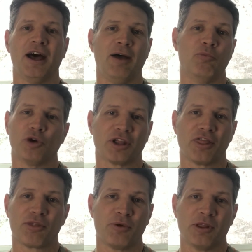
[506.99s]
I'm working
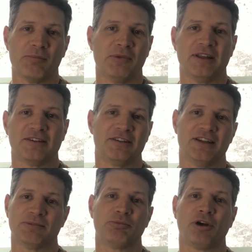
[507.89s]
through them.
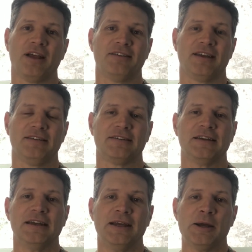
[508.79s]
It's a process,
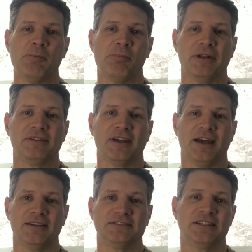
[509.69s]
but
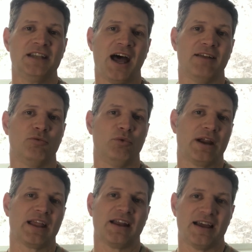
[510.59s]
to not
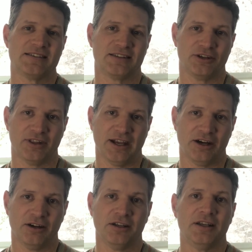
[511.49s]
recognize that they're
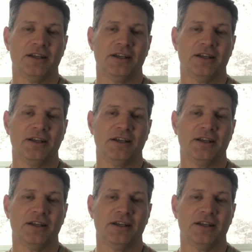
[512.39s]
there,